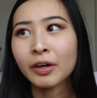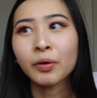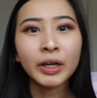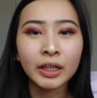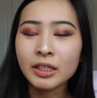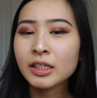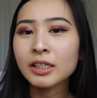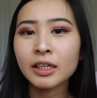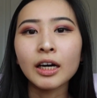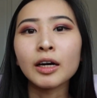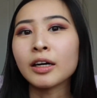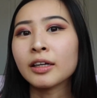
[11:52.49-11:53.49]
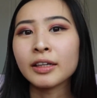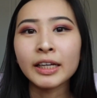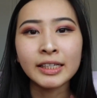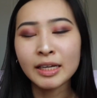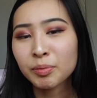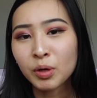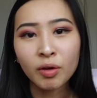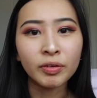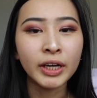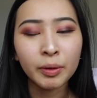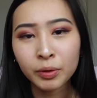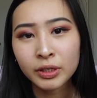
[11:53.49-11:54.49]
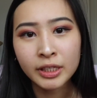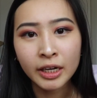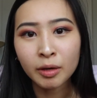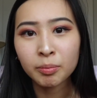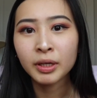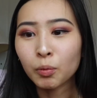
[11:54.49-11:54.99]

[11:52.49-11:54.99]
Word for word: okay, this is a example of a network setup.